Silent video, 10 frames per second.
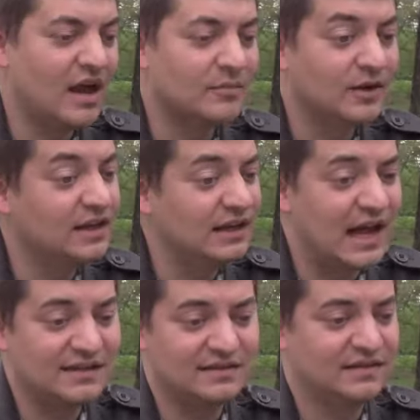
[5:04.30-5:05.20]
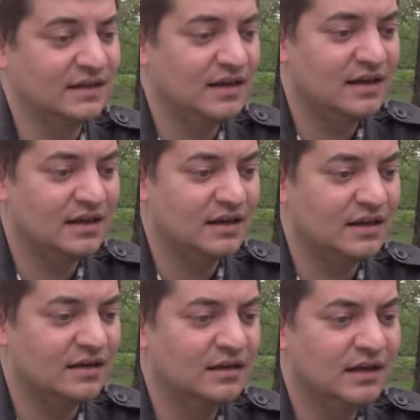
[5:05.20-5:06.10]
I'm reading constantly.
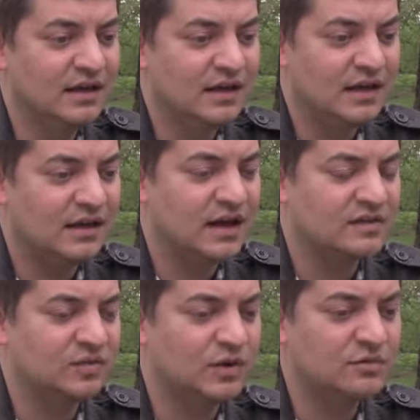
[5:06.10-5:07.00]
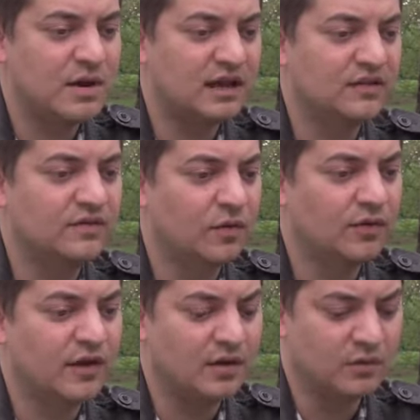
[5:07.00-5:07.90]
and I switch back and
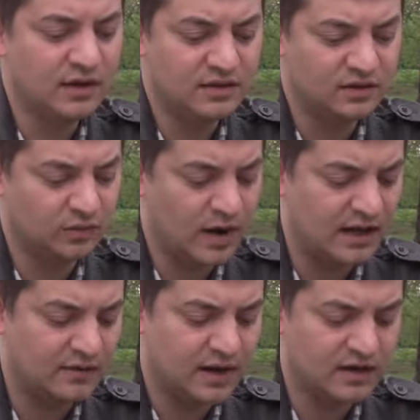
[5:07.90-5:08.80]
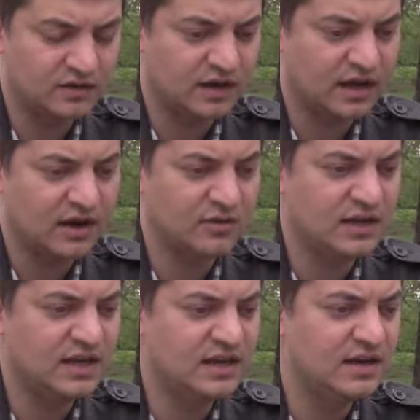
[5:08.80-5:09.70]
forth. I read this wide range. Like I
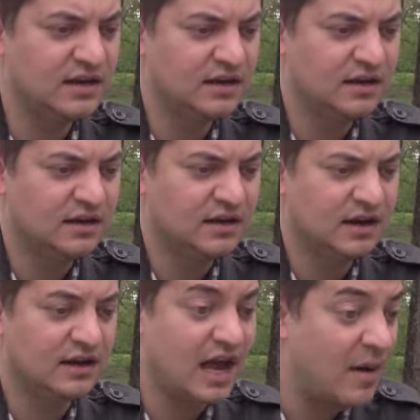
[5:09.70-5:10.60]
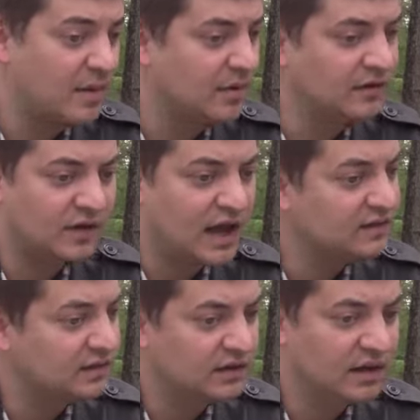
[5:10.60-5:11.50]
read comic books
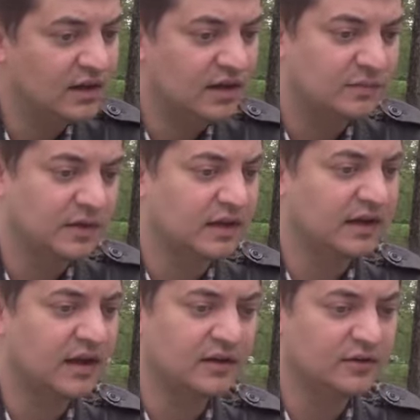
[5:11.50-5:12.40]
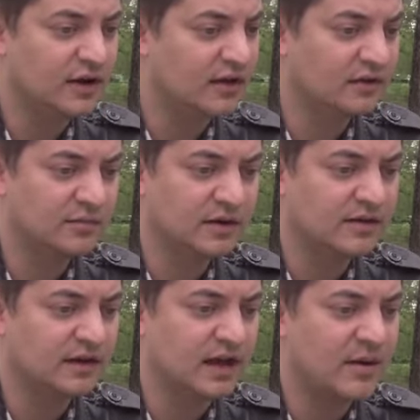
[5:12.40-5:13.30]
constantly. I spend like $100 a
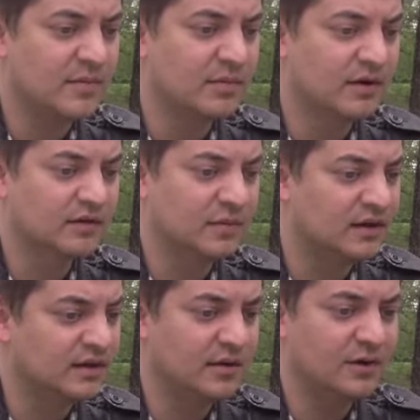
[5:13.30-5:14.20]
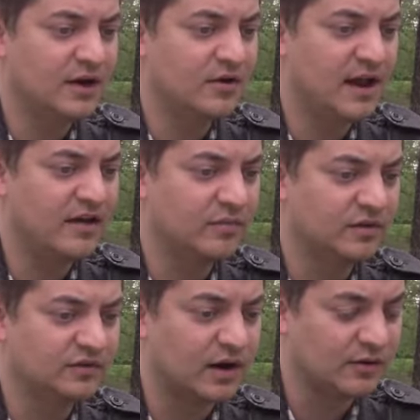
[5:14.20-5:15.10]
month on comic books, money that we don't
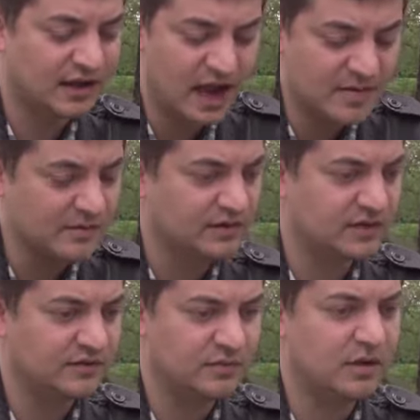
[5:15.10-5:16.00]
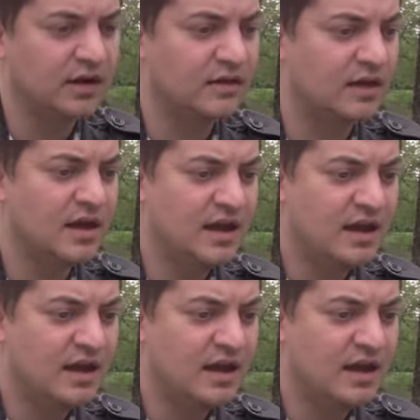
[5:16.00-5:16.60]
have. So I read comic books every month.